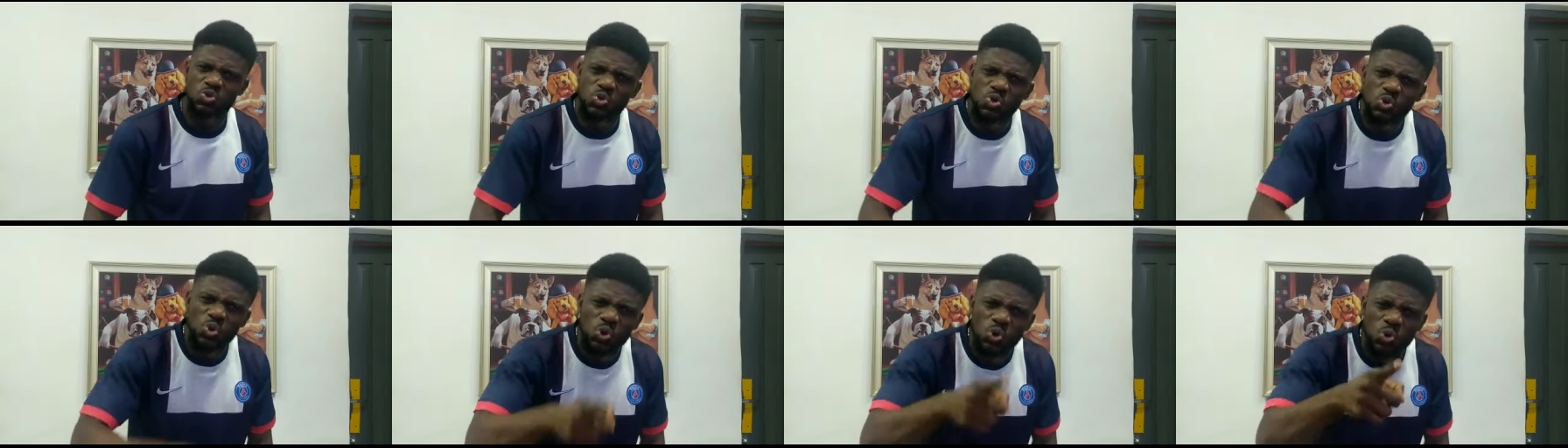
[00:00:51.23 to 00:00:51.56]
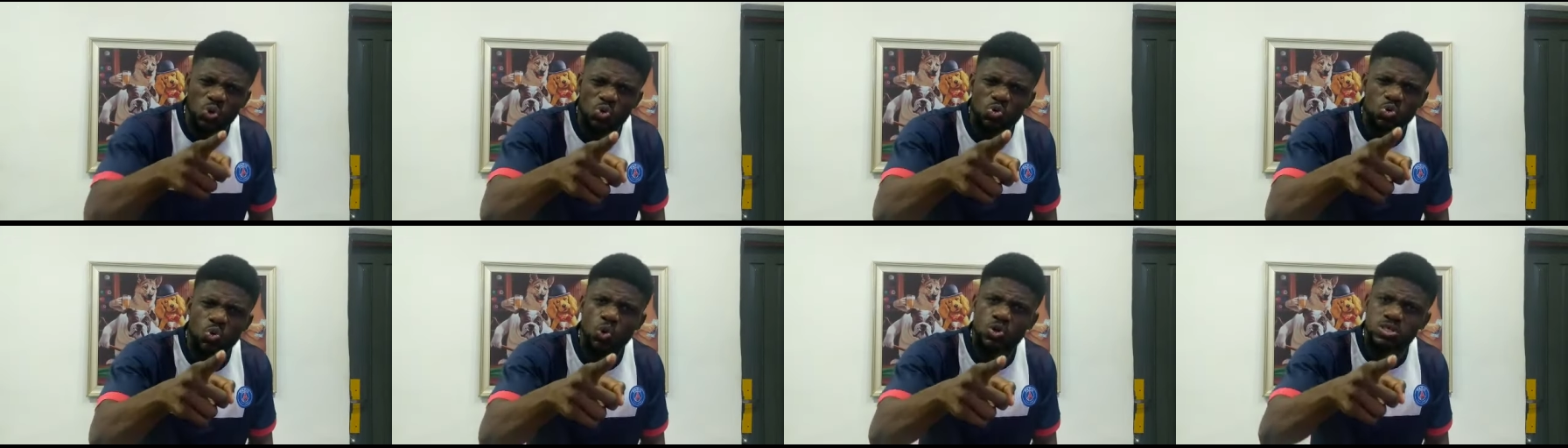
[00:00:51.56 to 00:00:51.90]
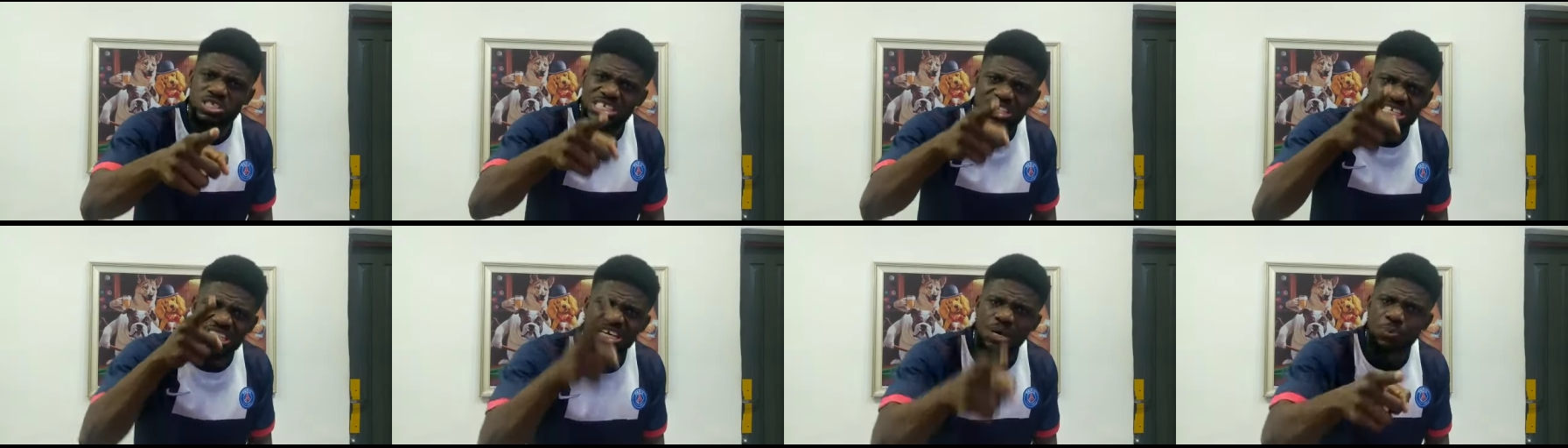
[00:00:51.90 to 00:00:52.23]
could not
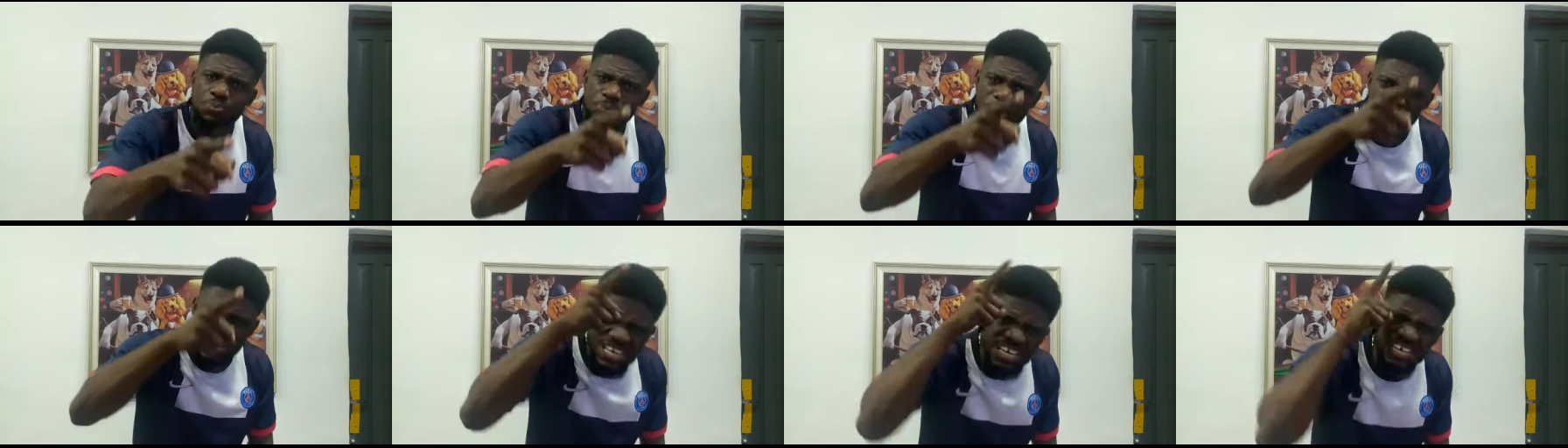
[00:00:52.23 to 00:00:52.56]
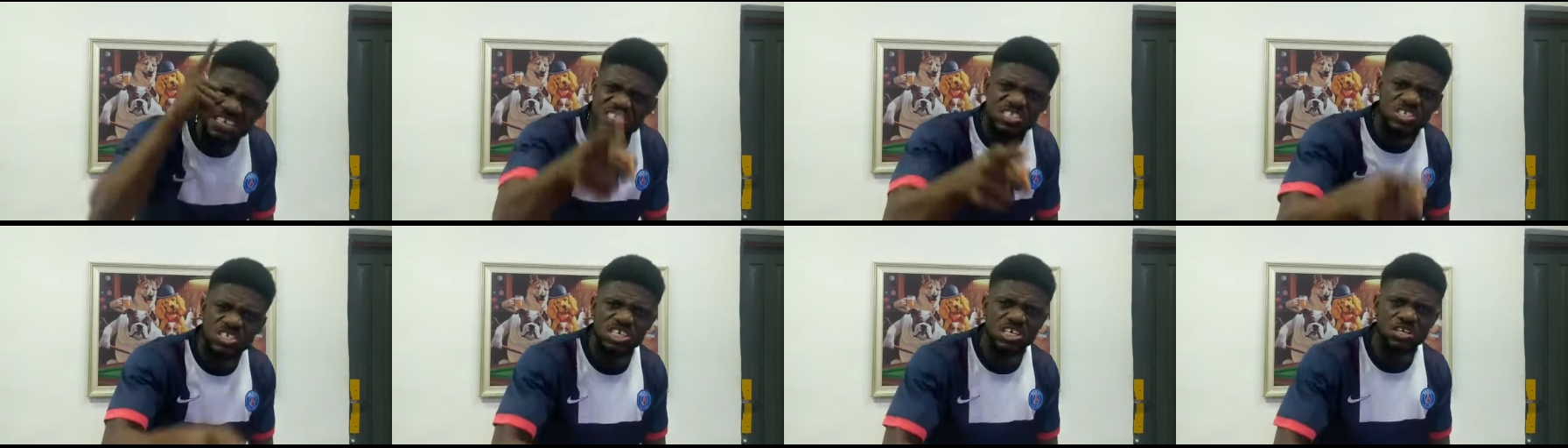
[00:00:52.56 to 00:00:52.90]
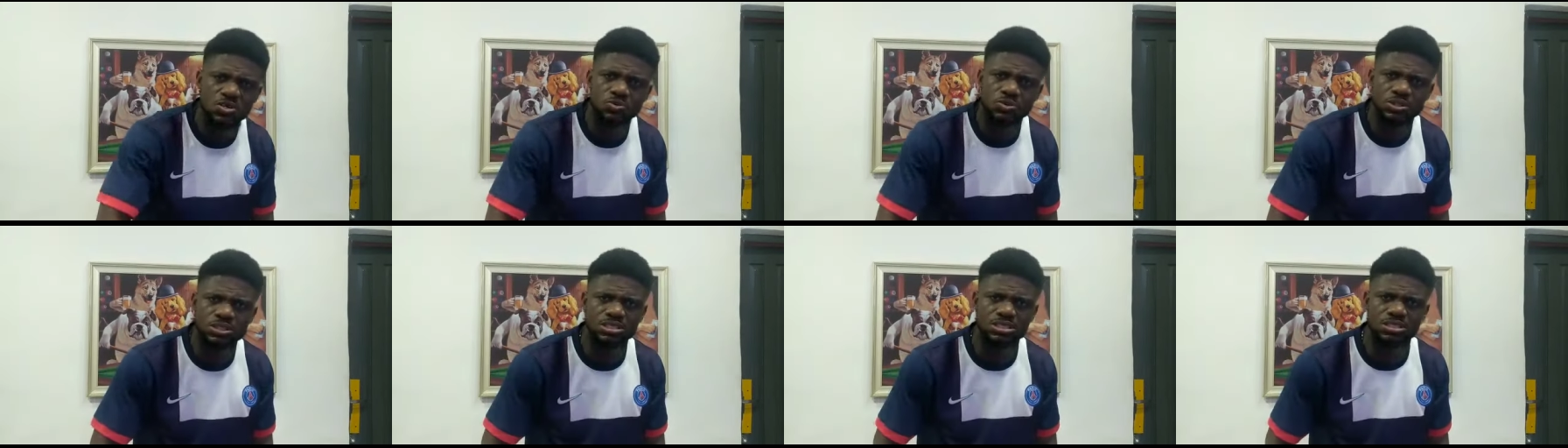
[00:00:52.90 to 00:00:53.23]
keep it a
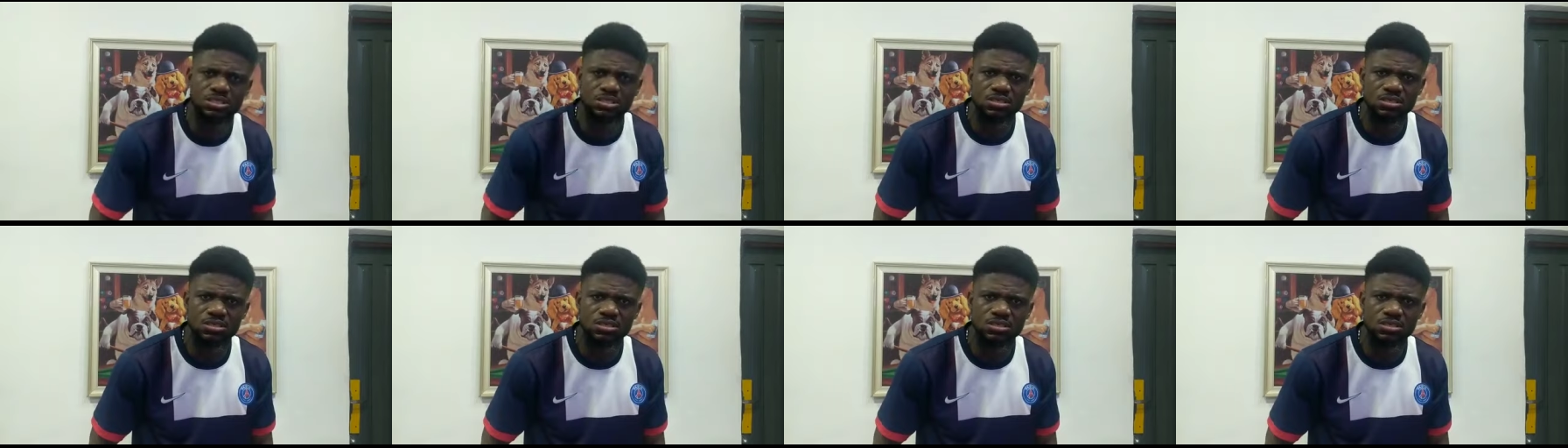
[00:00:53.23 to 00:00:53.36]
secret.